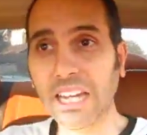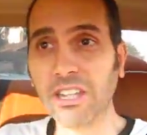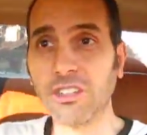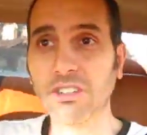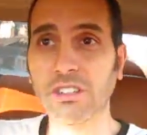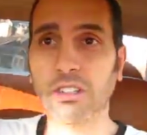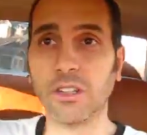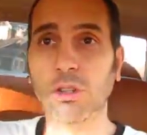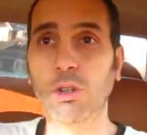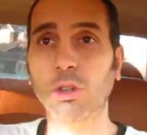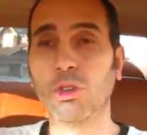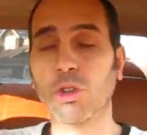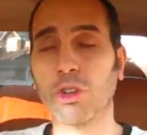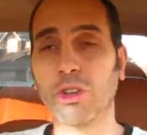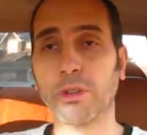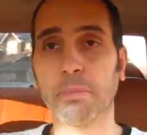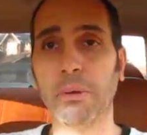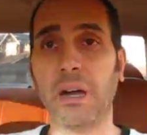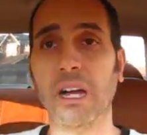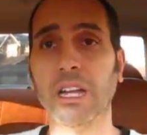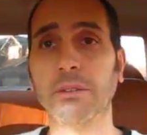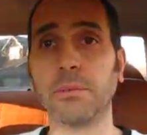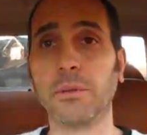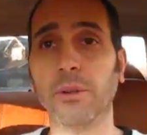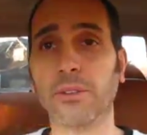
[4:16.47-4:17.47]
agent who's
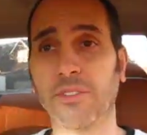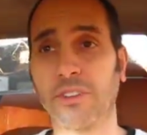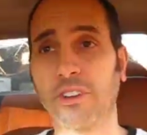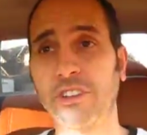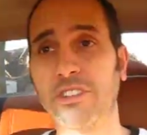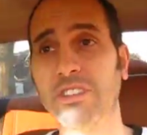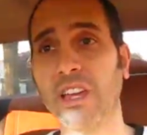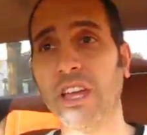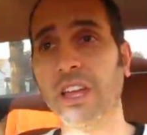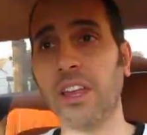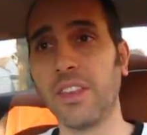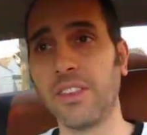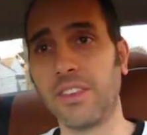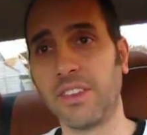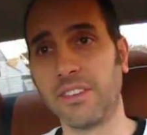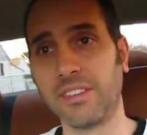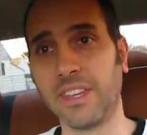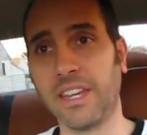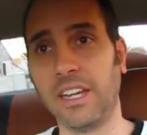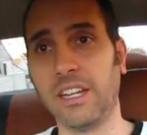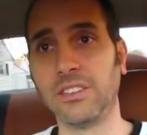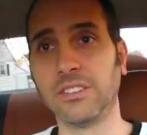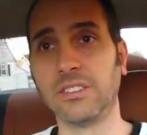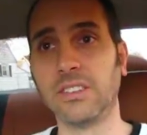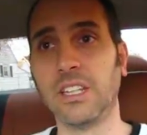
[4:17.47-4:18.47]
responsible for selling
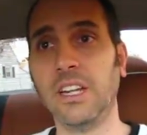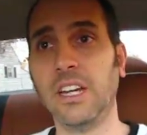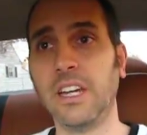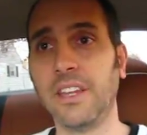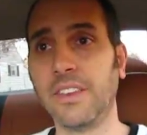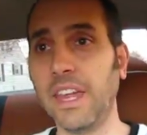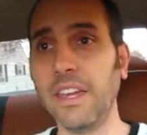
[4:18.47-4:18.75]
this house.